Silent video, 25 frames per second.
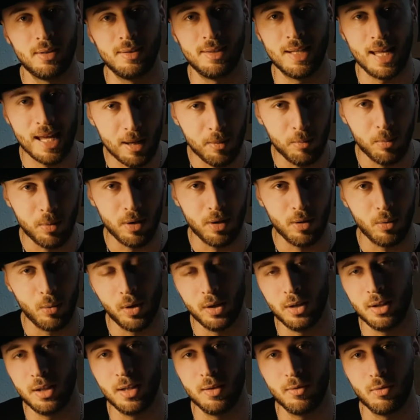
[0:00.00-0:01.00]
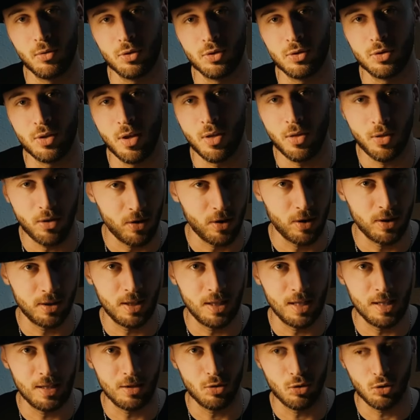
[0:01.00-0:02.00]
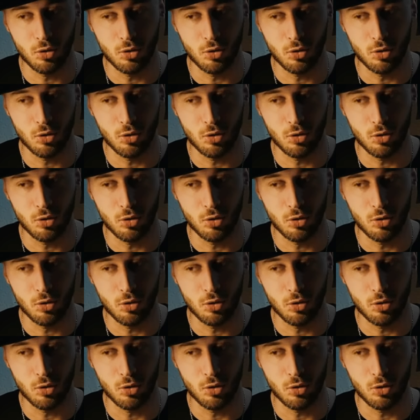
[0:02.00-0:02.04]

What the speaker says: neighbor when he was 13.